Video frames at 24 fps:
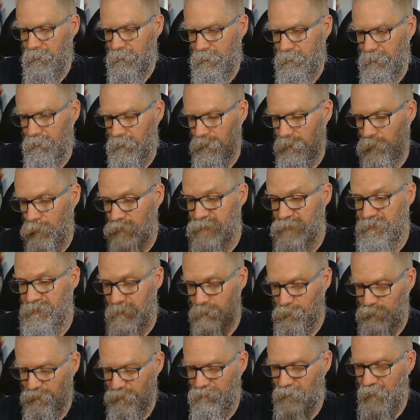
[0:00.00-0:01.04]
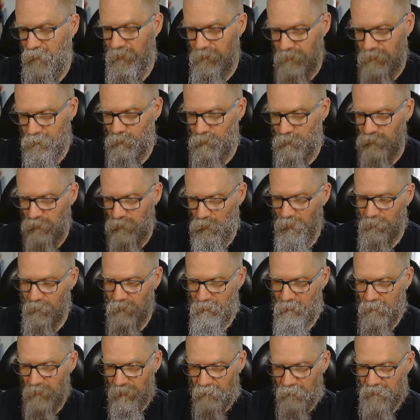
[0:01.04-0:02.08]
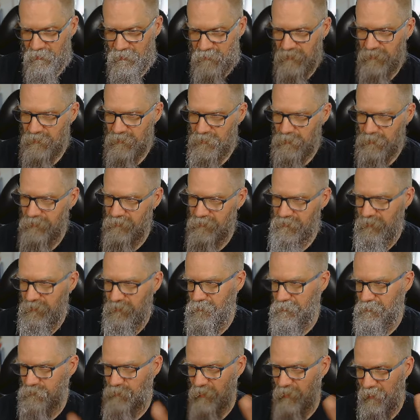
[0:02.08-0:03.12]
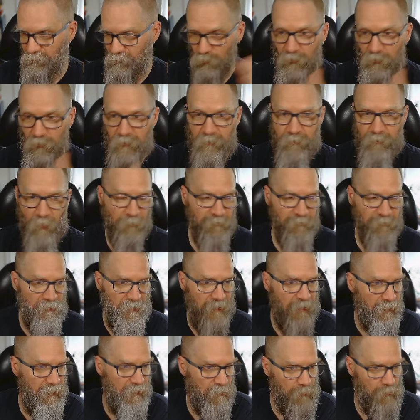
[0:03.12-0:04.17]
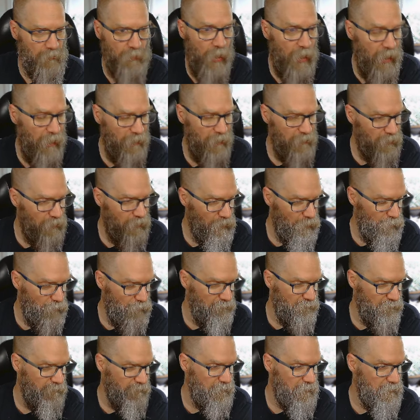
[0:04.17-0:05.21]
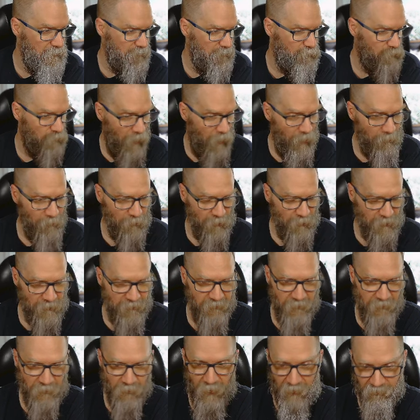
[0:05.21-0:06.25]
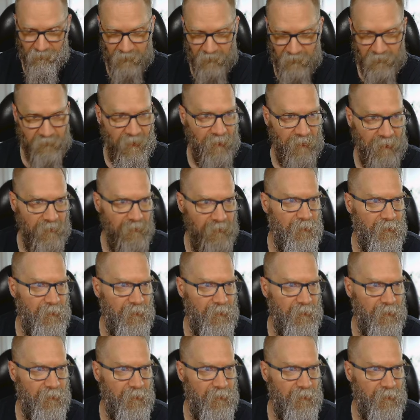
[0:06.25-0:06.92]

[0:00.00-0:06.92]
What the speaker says: or simplify the deployment of EC2 instances by pre-populating a lot of the properties that you have to set